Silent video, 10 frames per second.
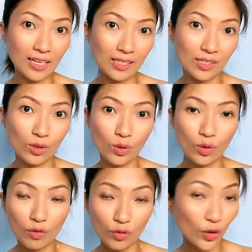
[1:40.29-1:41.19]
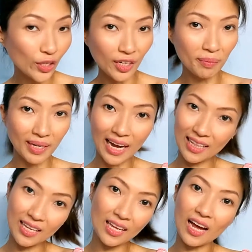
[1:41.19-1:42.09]
So if you're near
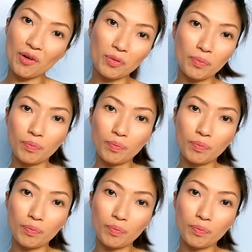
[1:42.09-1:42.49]
Makati, I would